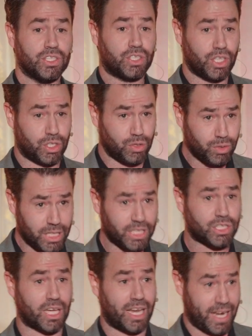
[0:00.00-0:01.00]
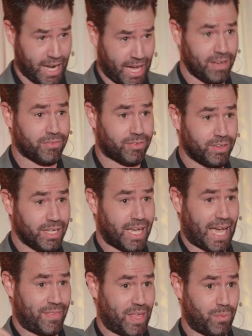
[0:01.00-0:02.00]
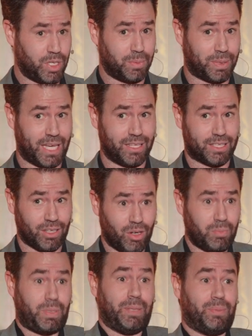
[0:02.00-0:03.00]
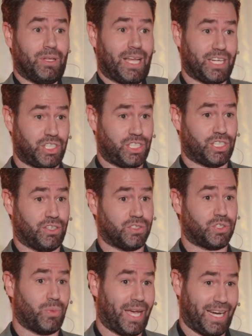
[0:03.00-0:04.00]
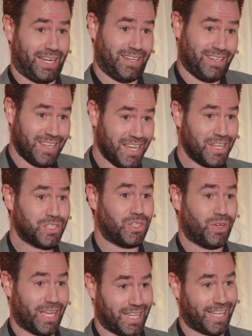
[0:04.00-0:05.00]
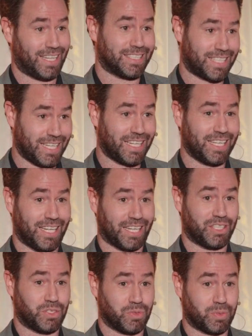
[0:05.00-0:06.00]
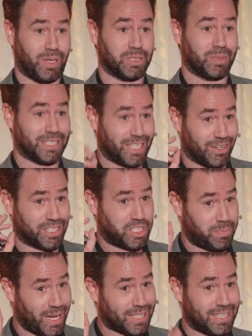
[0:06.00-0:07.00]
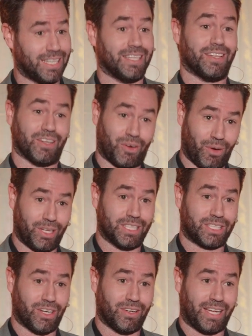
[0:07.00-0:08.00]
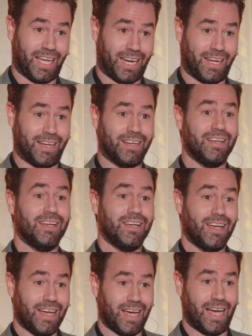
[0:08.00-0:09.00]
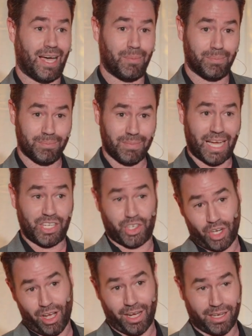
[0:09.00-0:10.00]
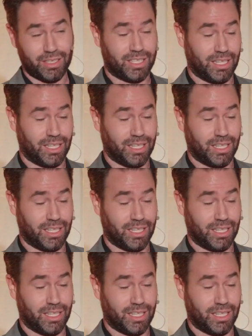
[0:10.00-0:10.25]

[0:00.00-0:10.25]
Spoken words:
So you do these enough, and then when you play the tone, people actually start sweating. So you get like a skin conductance response because they're expecting that they're going to start getting a shock